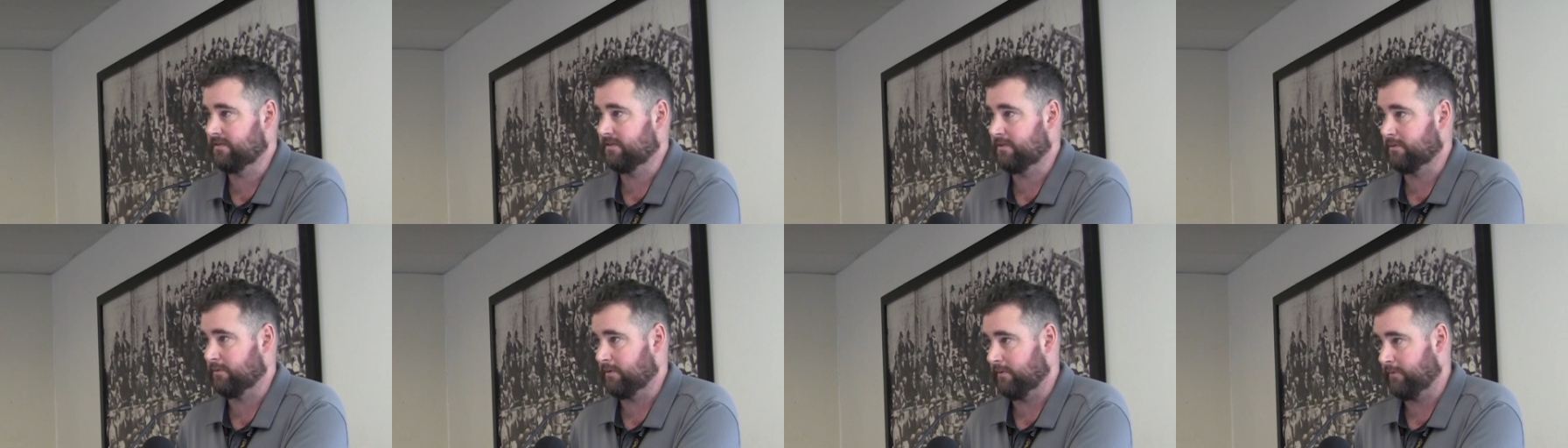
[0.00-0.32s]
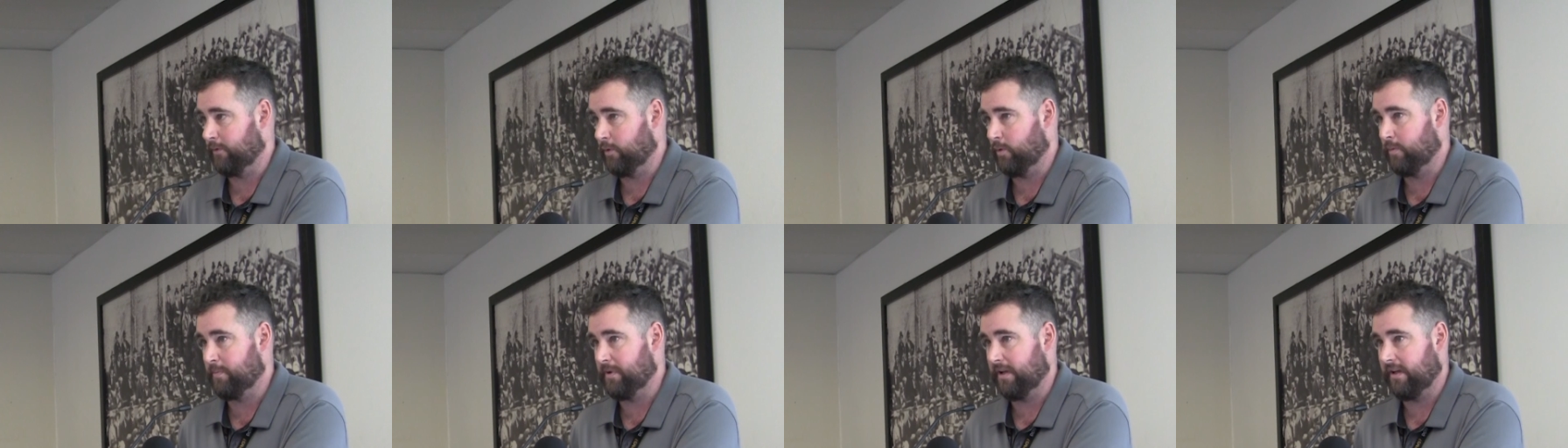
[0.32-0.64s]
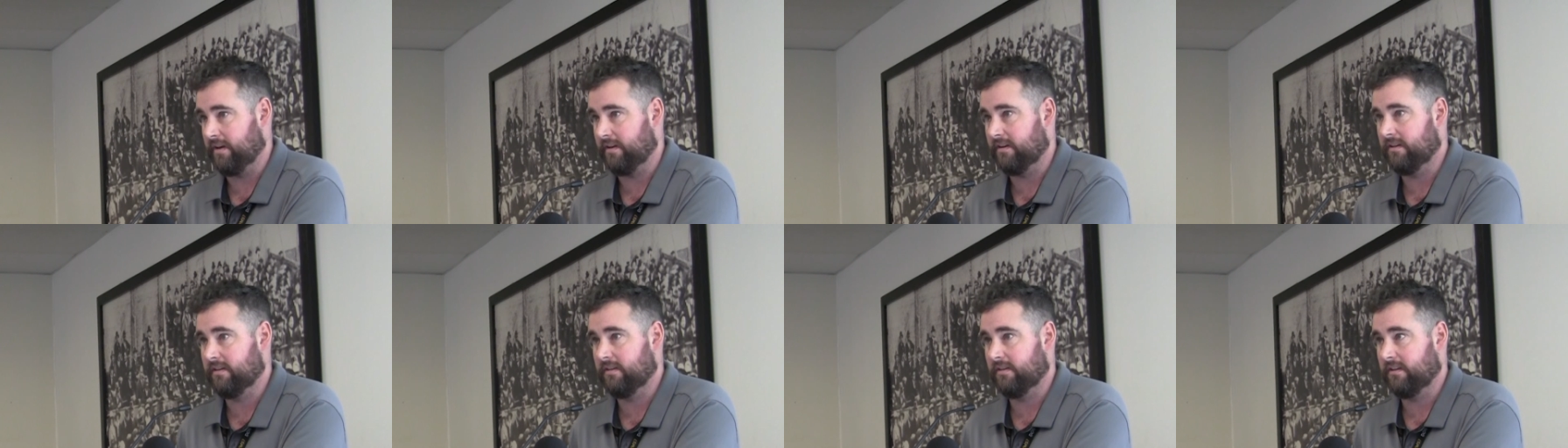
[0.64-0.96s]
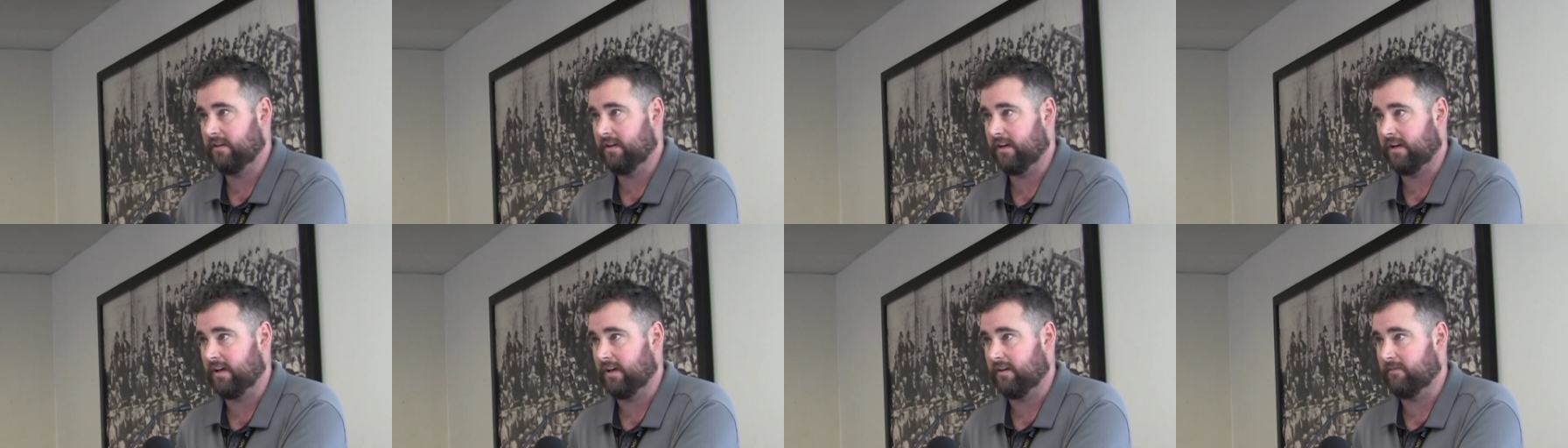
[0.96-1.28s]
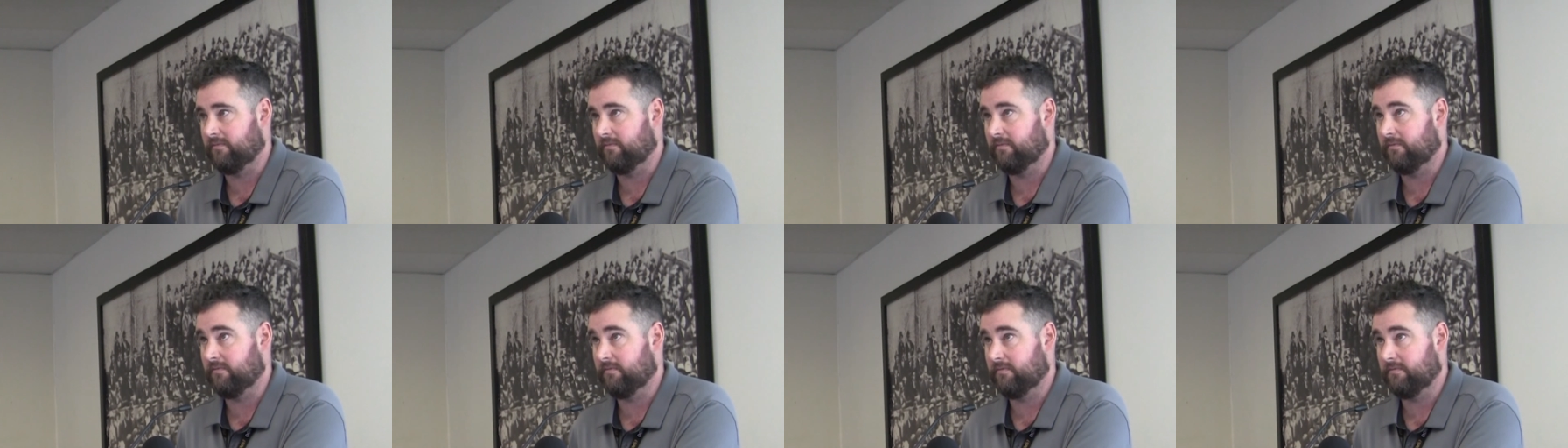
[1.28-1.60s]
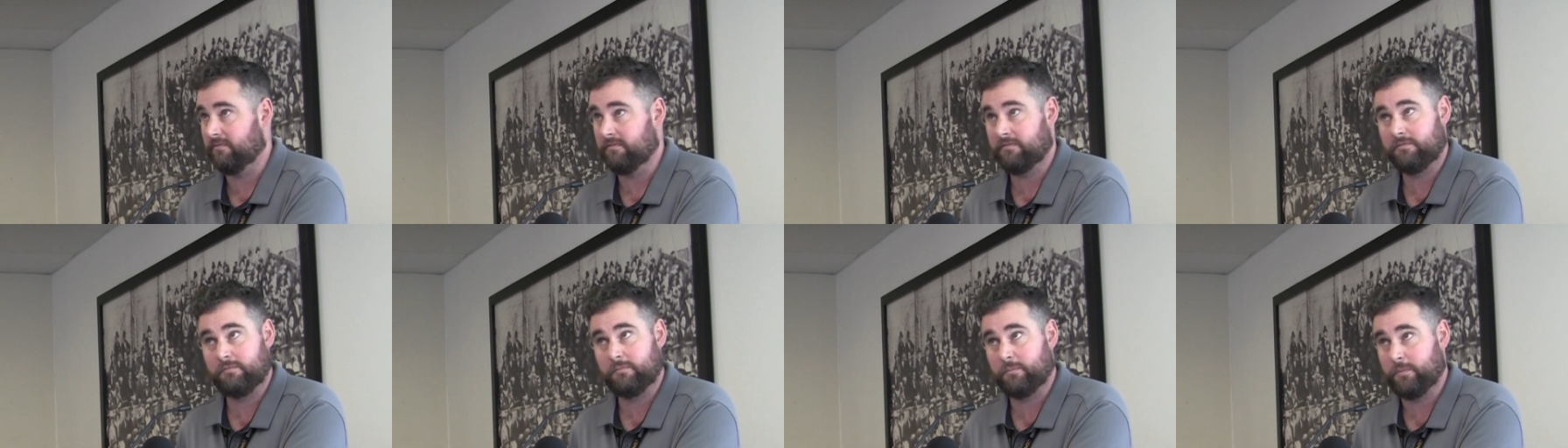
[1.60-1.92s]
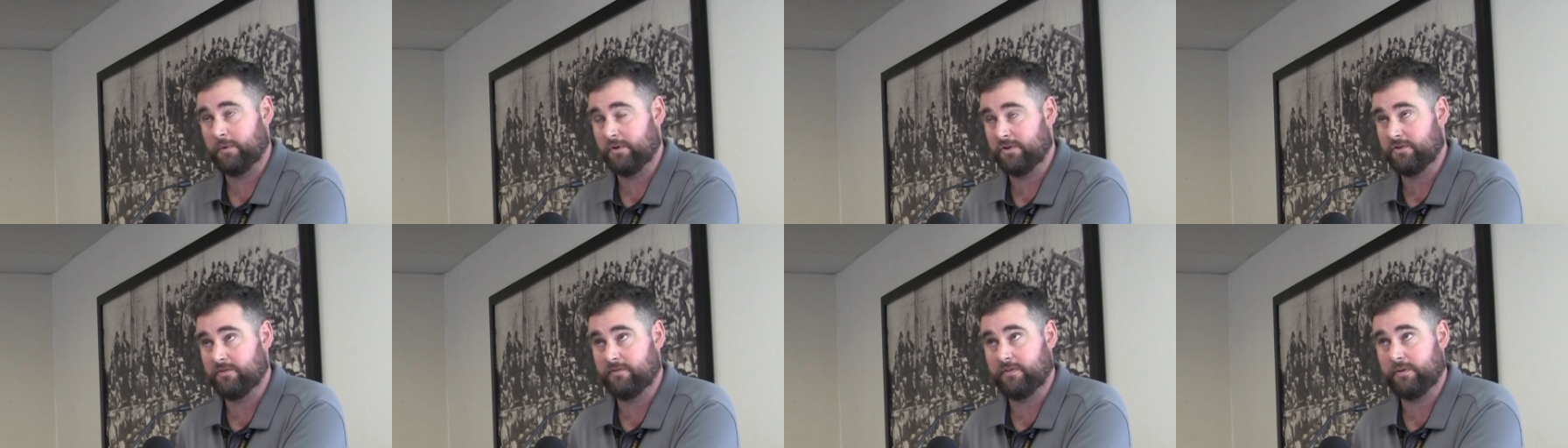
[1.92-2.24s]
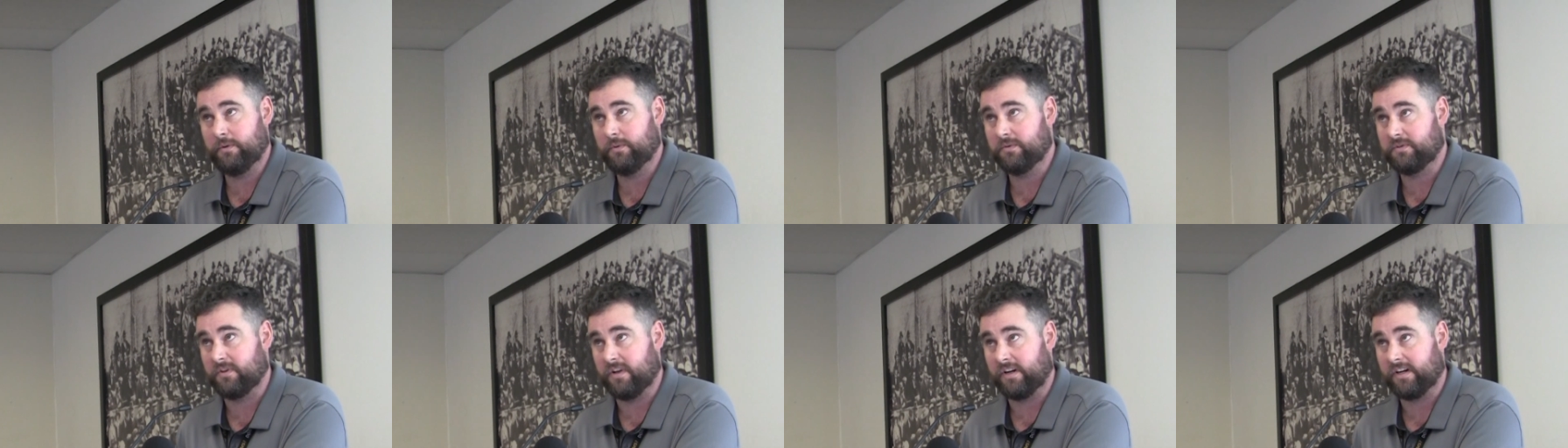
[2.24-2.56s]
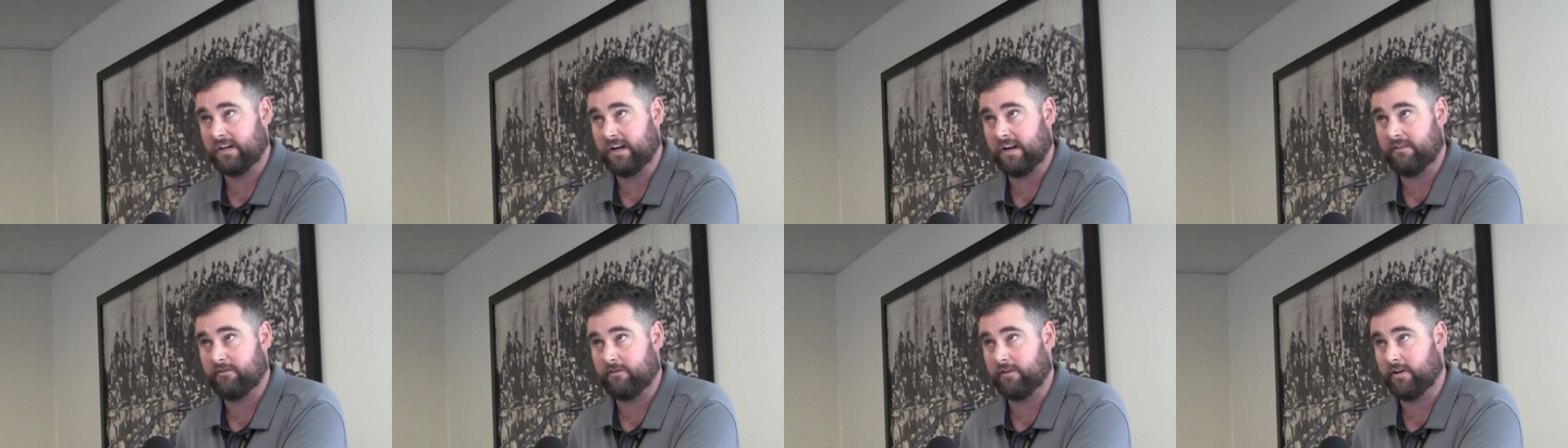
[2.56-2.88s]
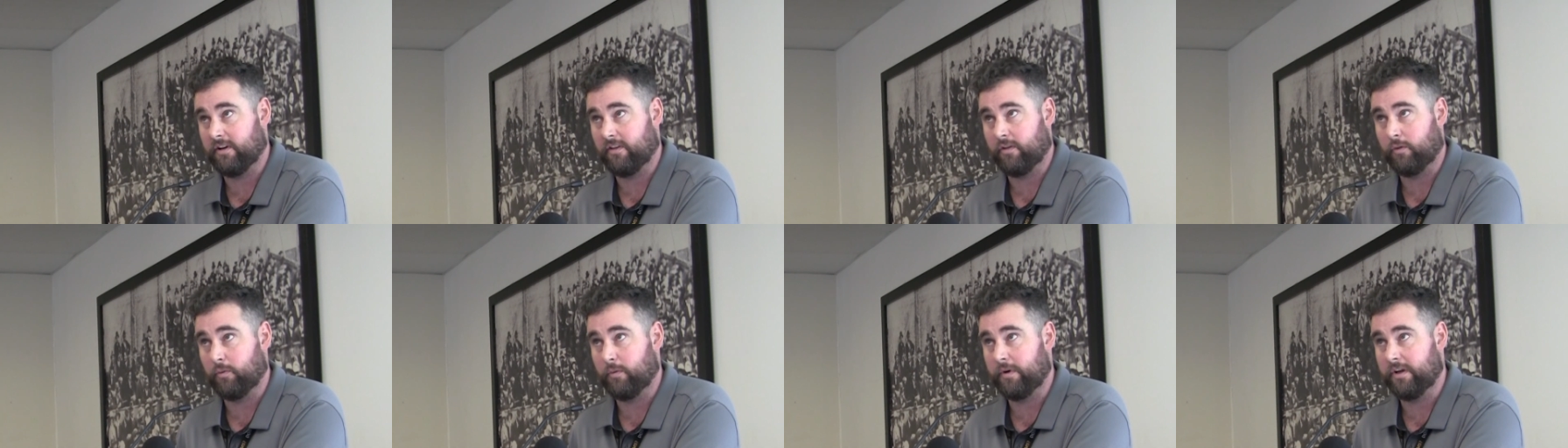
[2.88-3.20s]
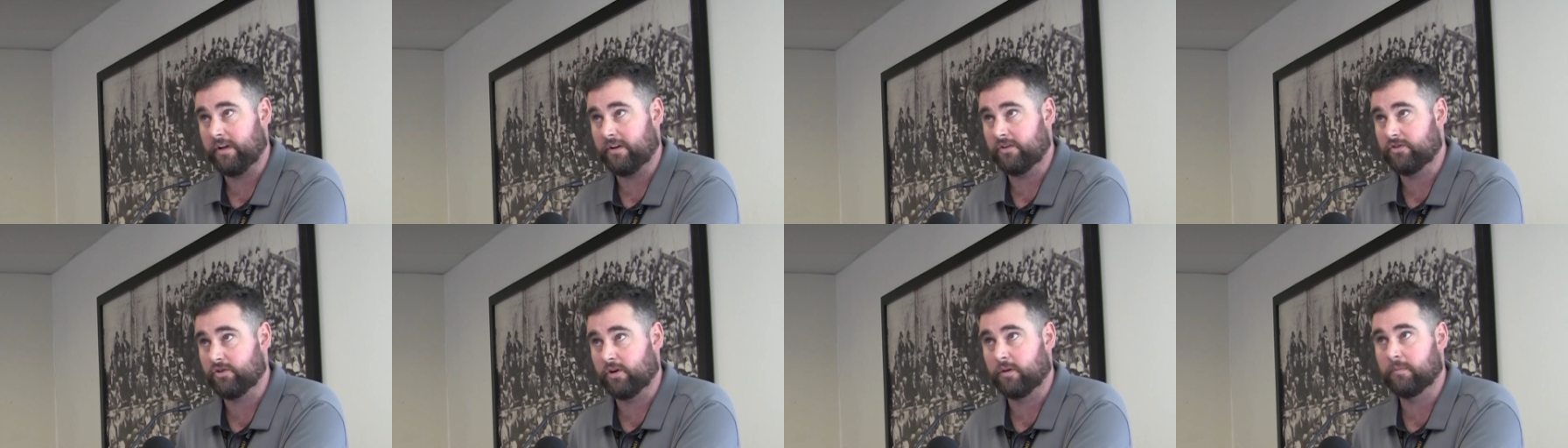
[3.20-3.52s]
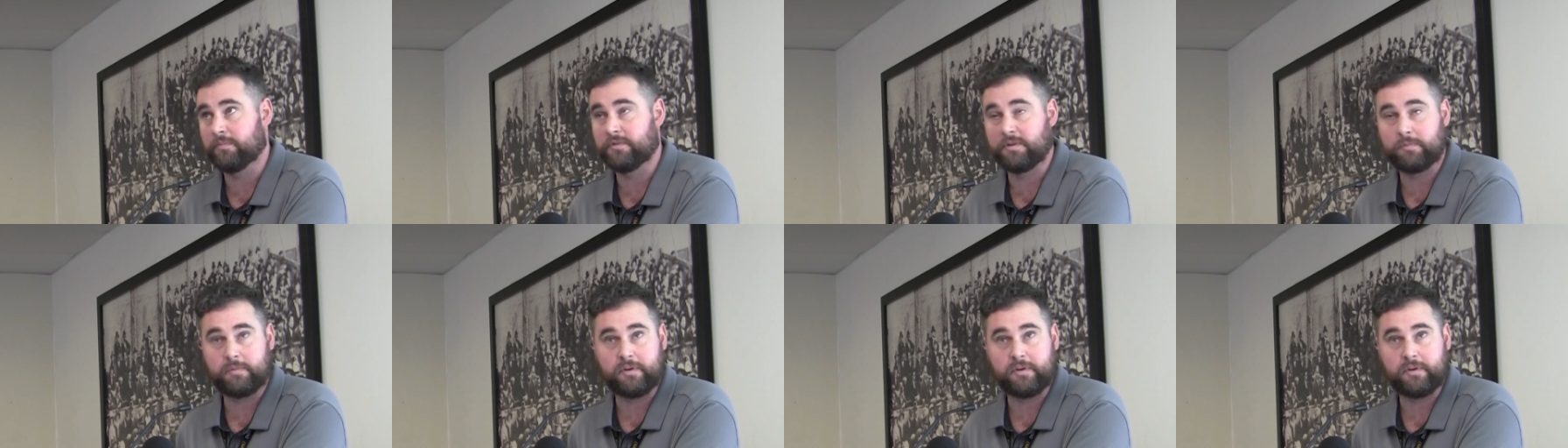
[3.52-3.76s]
to review a pin, um, which feels like an every other week job,